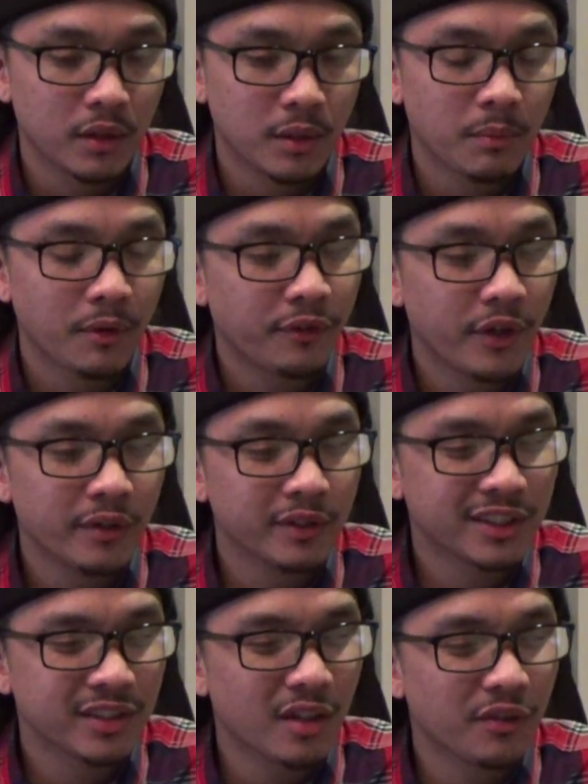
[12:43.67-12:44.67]
my favorite
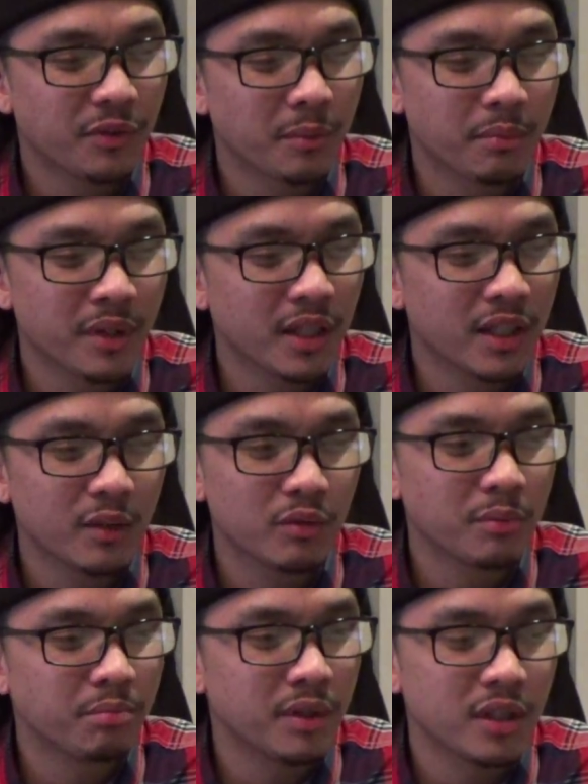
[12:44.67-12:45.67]
song from Biggie
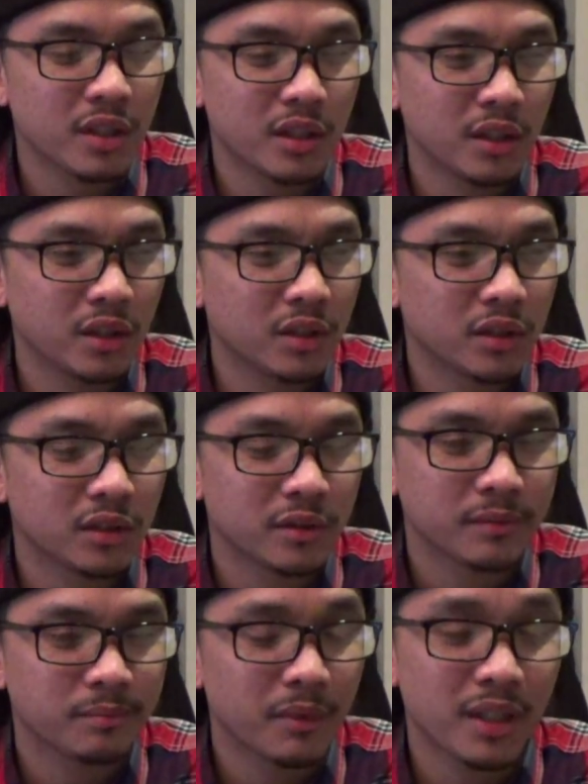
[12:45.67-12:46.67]
would be,
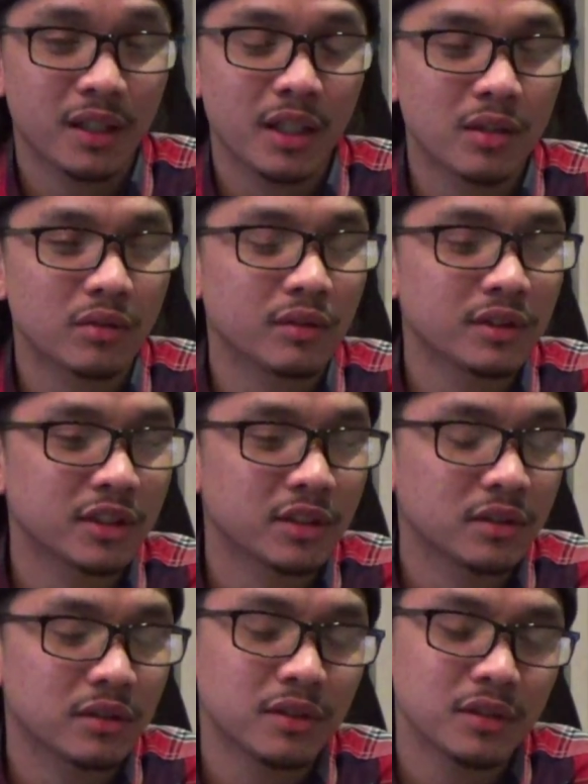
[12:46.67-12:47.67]
man, I don't know.
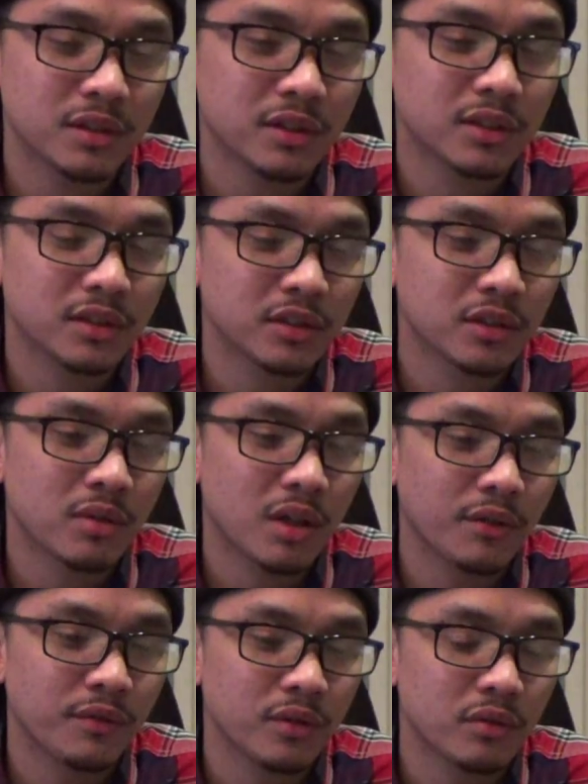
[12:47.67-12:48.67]
There's quite
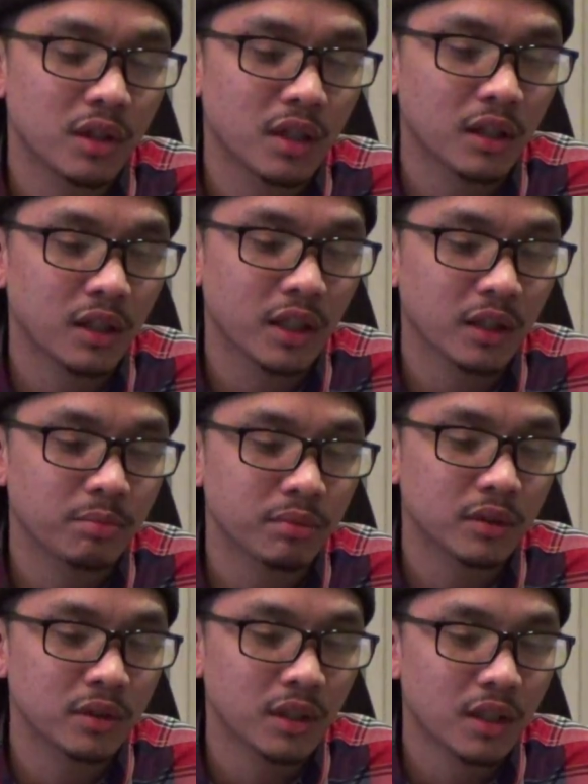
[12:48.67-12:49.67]
a few that I like,
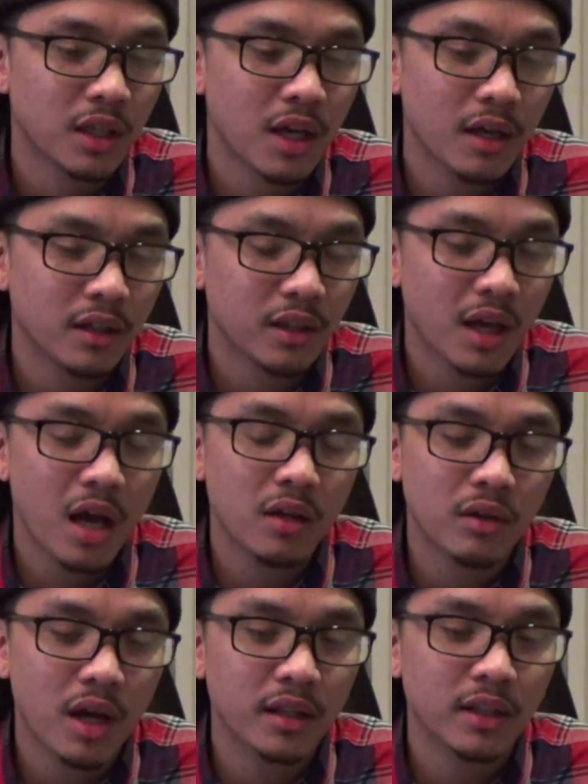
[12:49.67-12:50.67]
but I don't
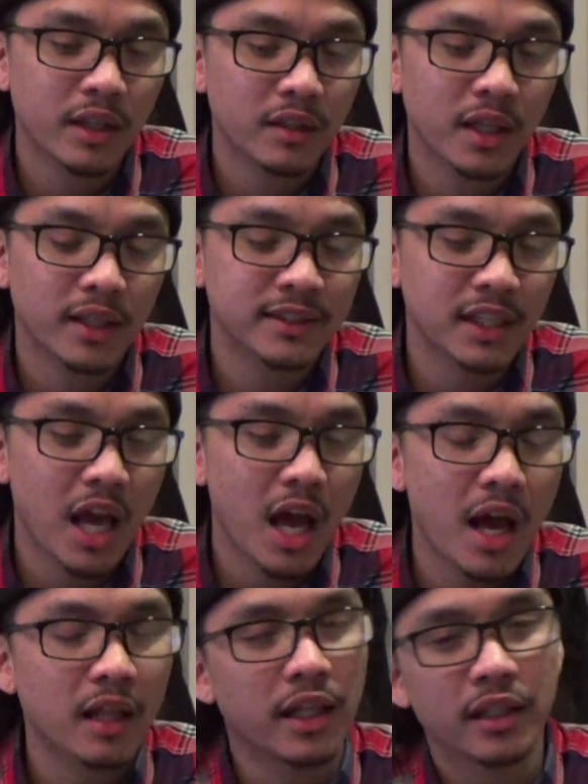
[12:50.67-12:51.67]
know. I like I said,
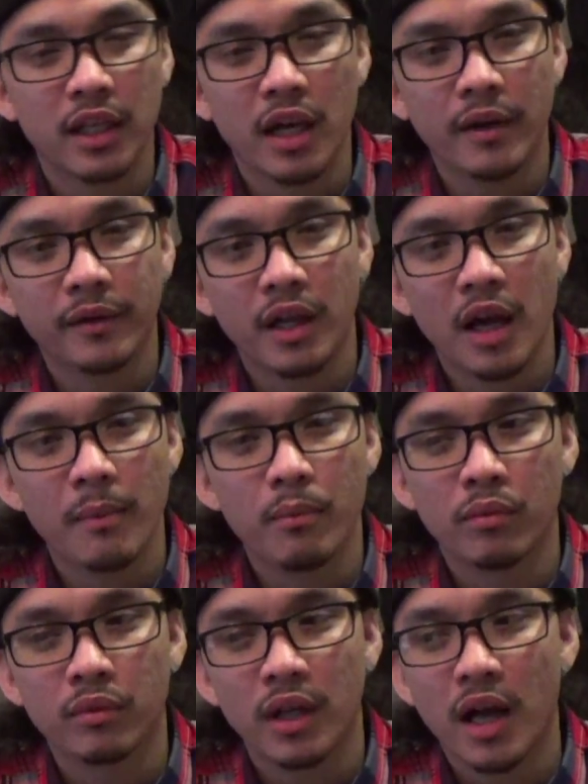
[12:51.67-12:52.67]
I like,
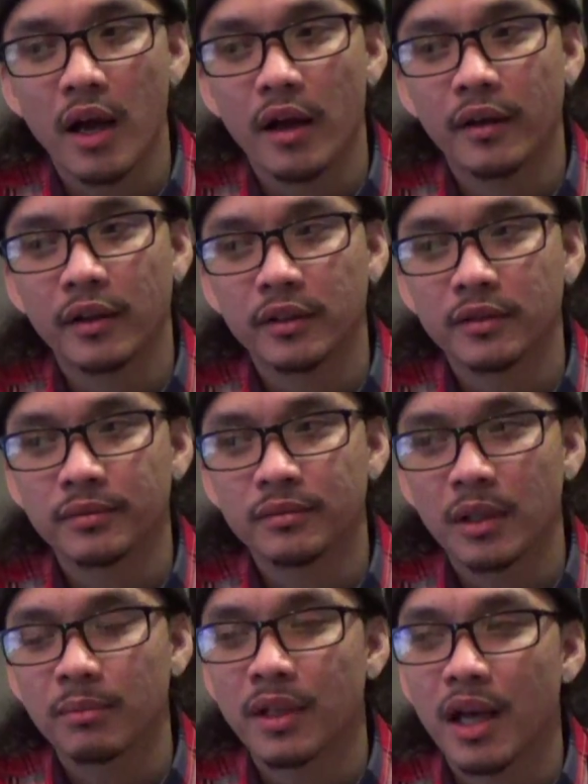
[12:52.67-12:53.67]

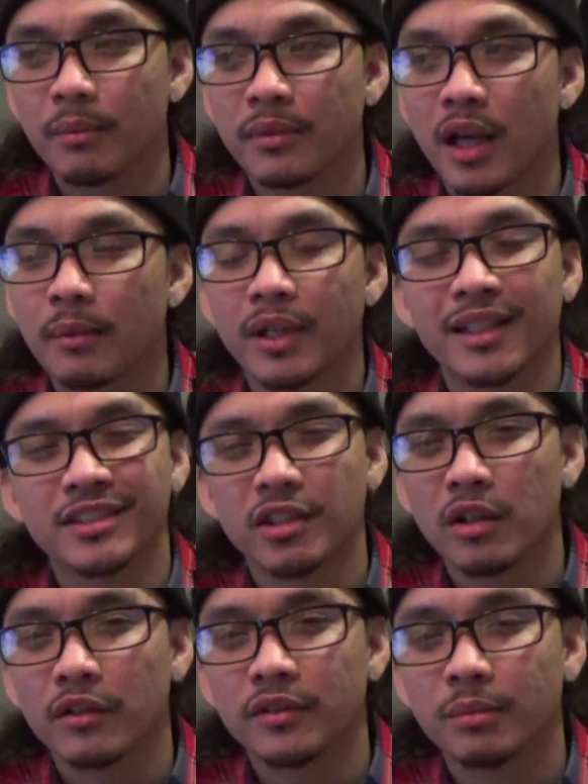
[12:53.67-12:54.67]
I'm not
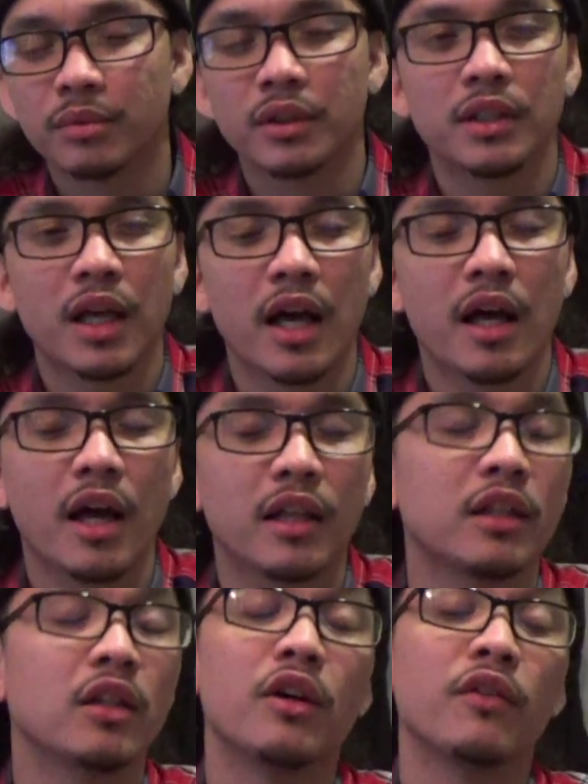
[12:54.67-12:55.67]
soft, but I
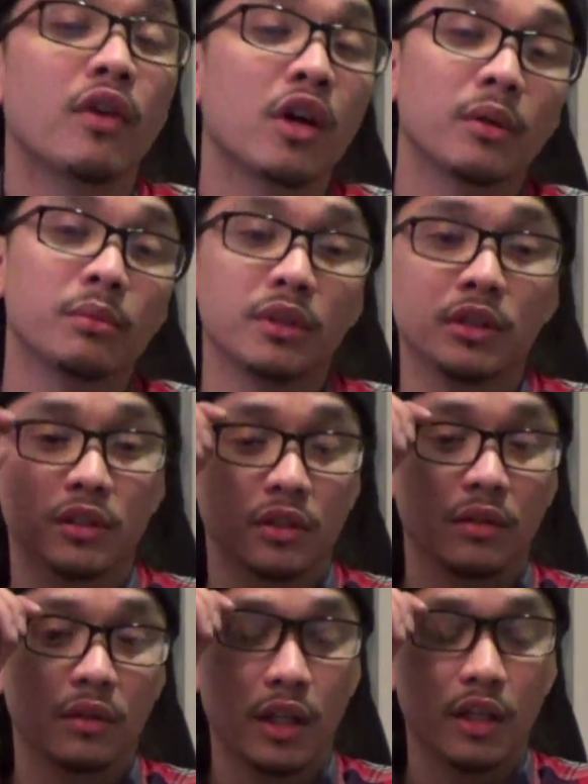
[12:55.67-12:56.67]
love R&B. So,
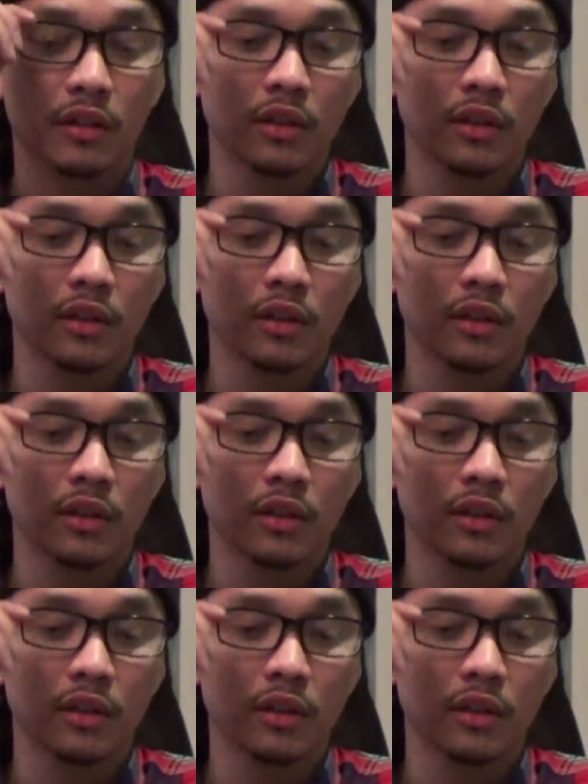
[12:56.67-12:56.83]
like,